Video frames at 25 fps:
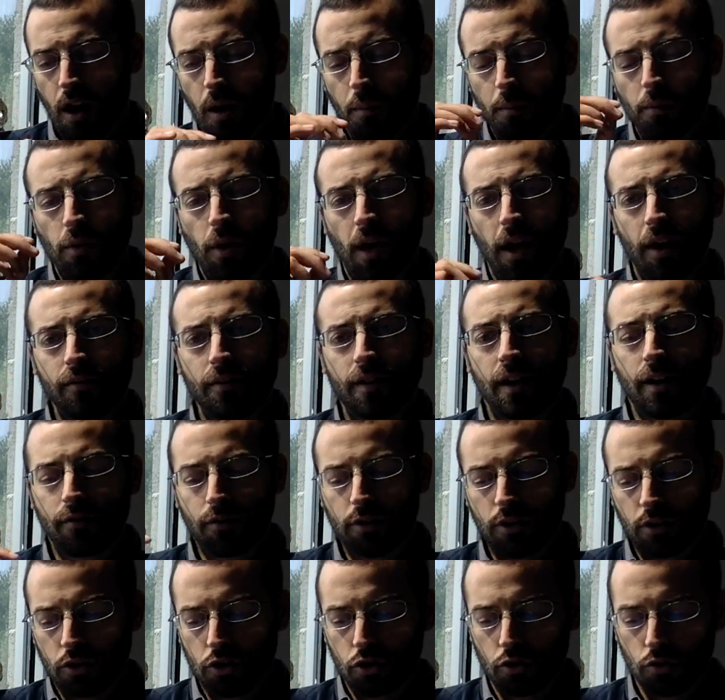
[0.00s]
you have to have
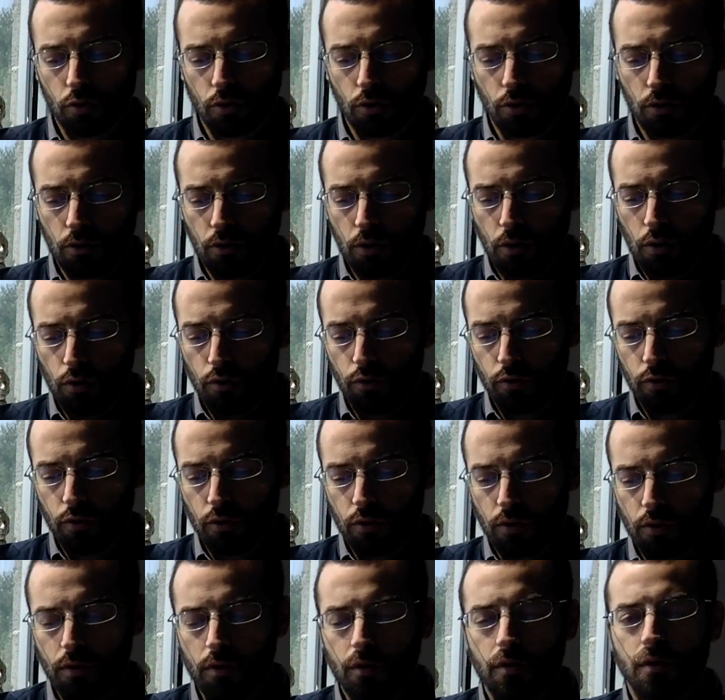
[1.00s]
control
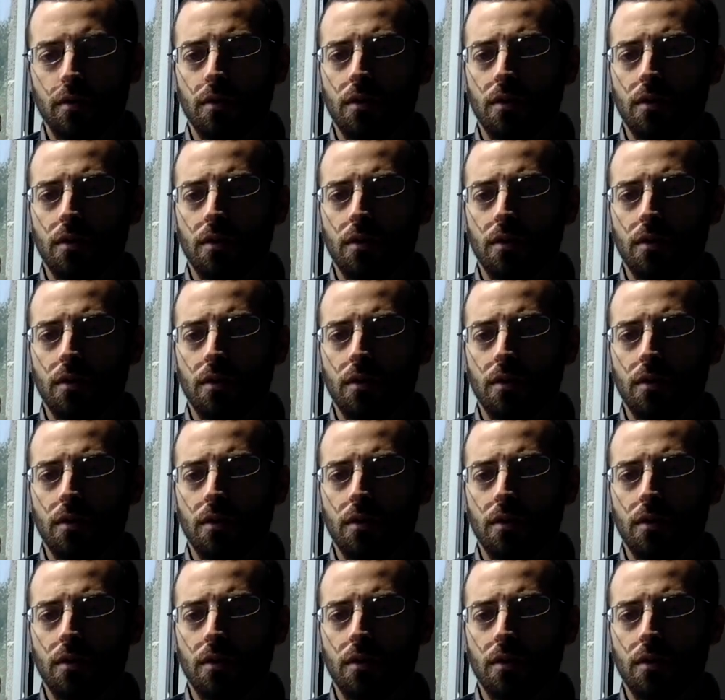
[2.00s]
over